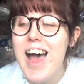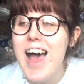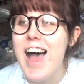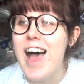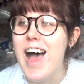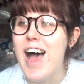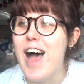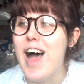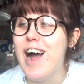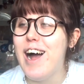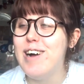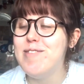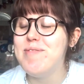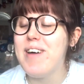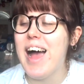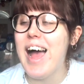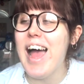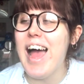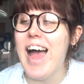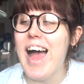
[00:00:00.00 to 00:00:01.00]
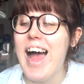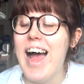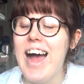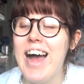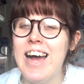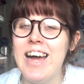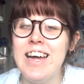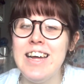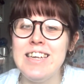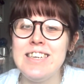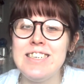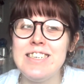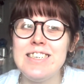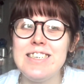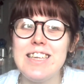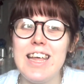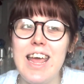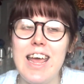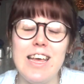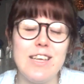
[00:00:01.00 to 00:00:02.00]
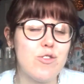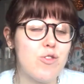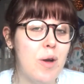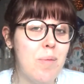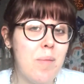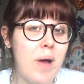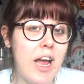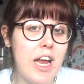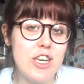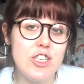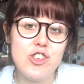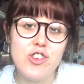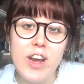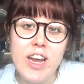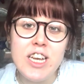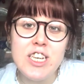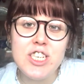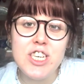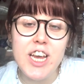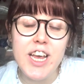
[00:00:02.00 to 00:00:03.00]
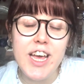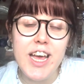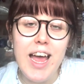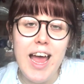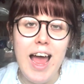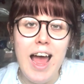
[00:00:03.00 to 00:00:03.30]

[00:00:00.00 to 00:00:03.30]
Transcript: and it is run by a stranger,